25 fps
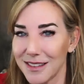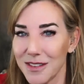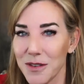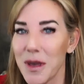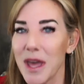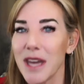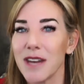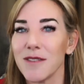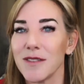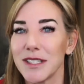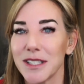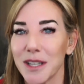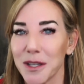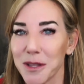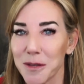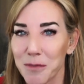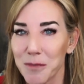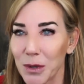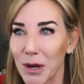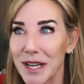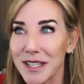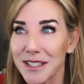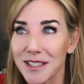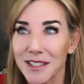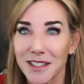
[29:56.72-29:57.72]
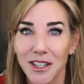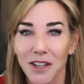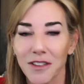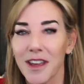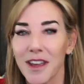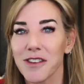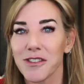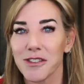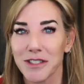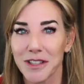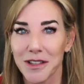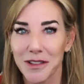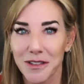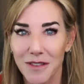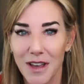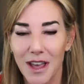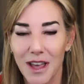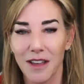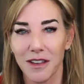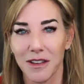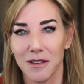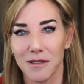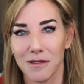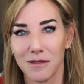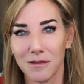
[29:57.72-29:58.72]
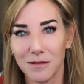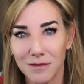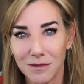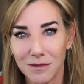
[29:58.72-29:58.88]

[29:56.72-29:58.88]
can't even sell the price until they understand the value.